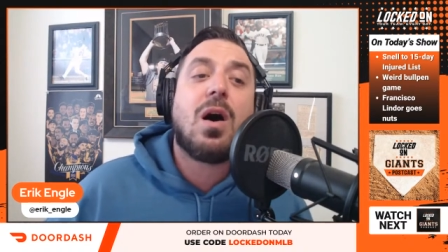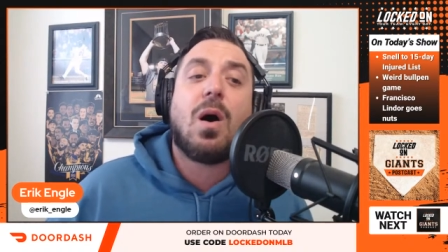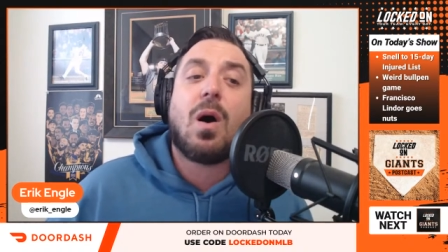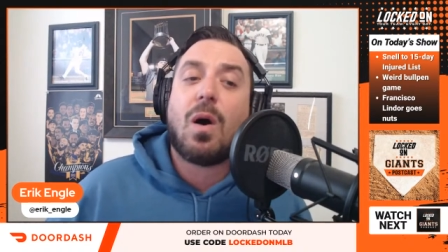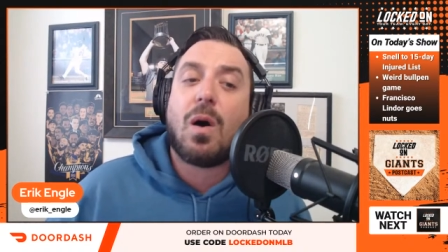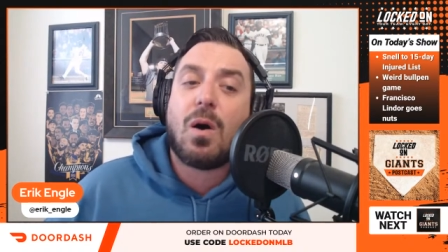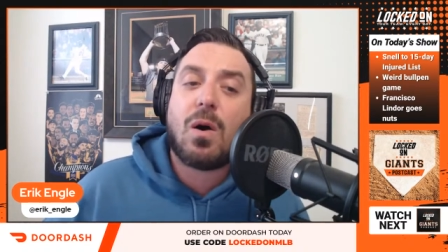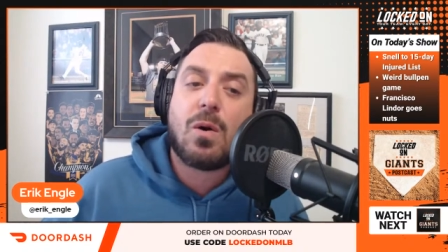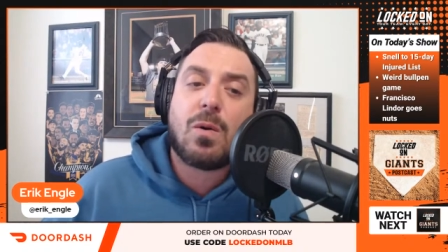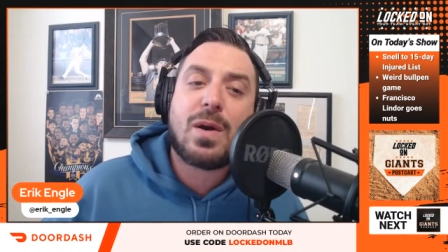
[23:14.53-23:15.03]

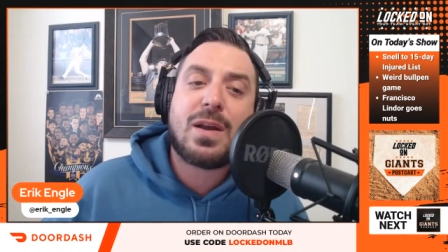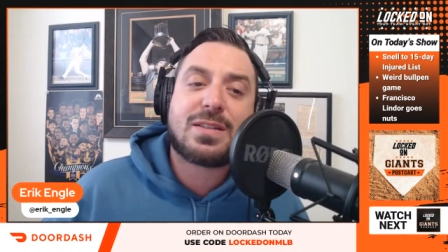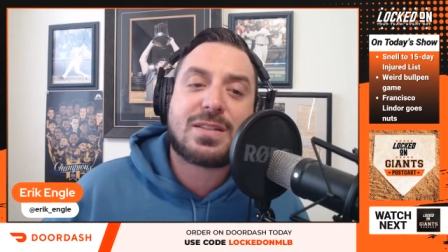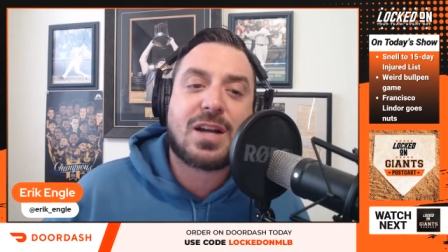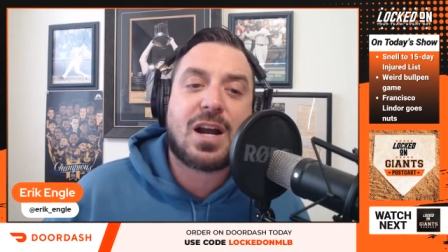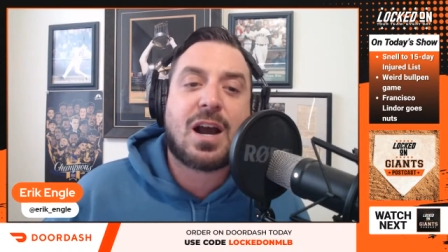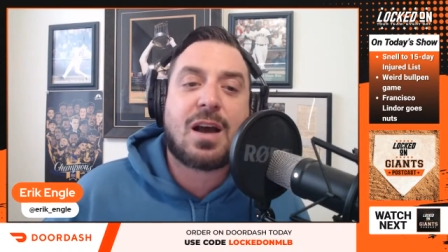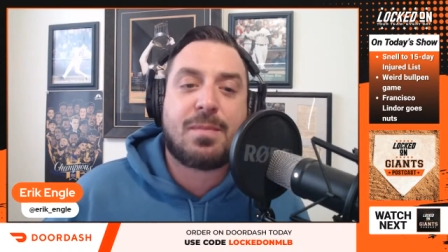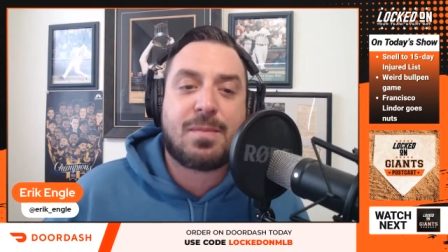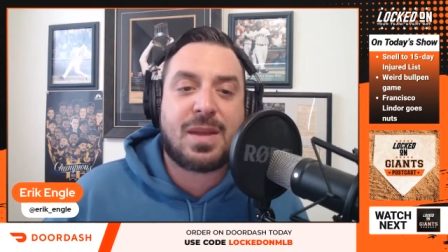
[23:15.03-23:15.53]
always
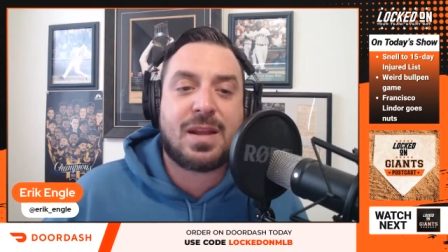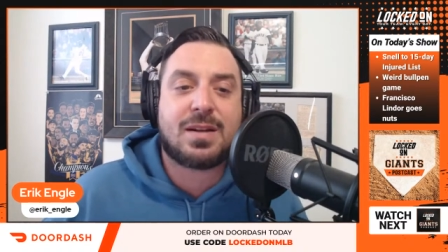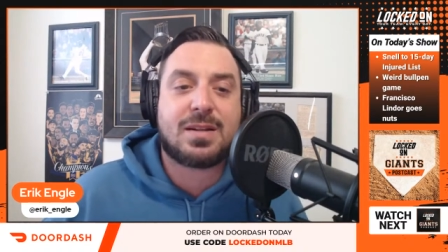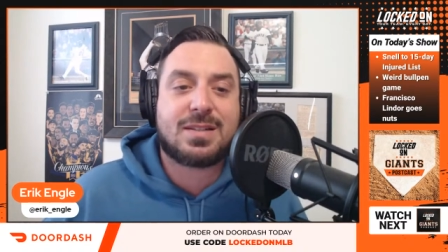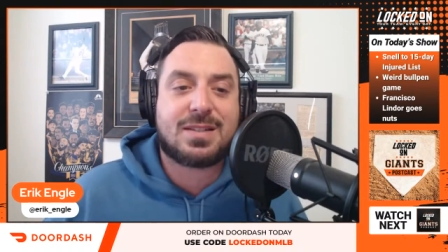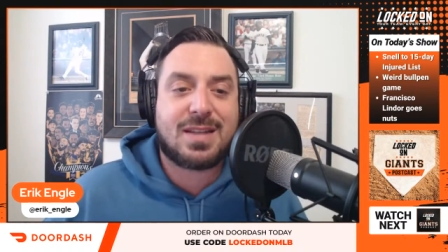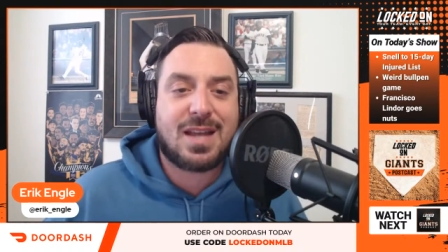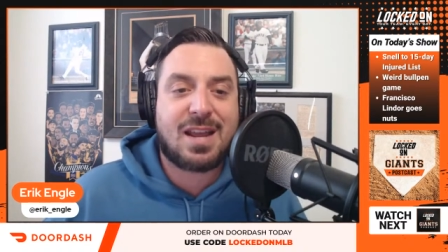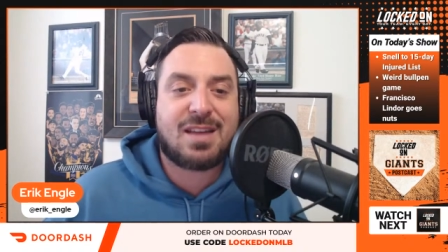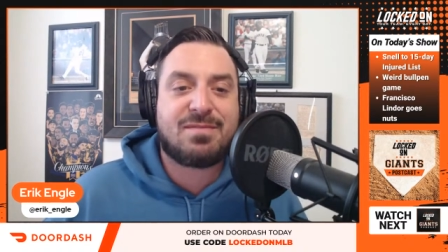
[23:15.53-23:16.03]
taught me to
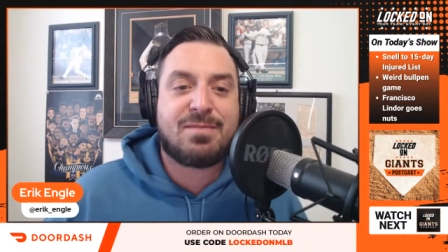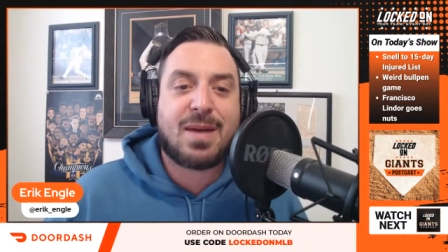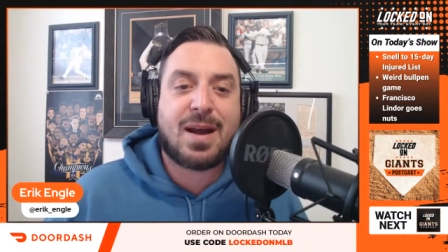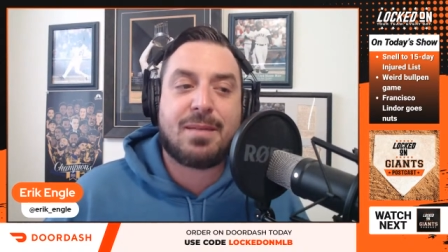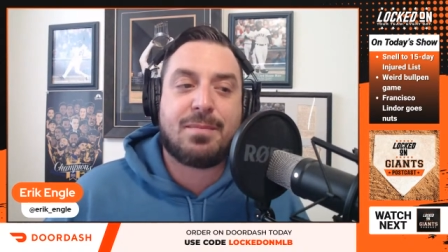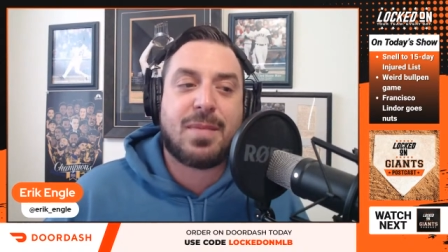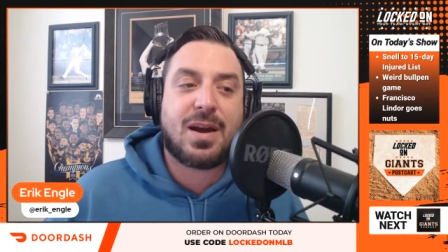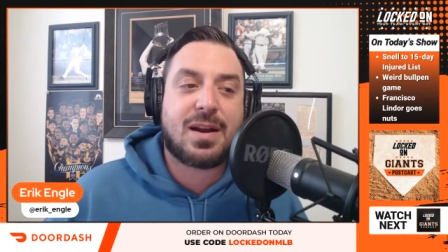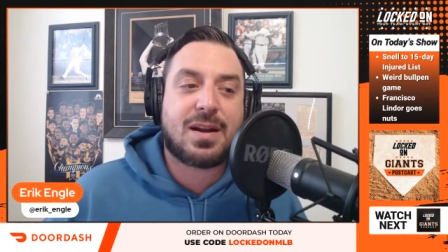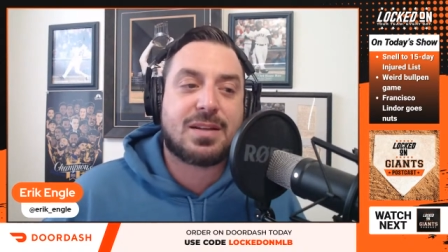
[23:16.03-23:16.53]
save my
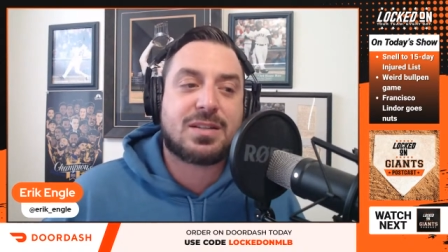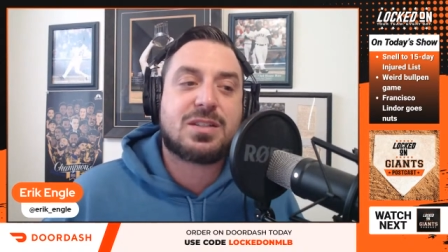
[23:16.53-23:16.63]
money,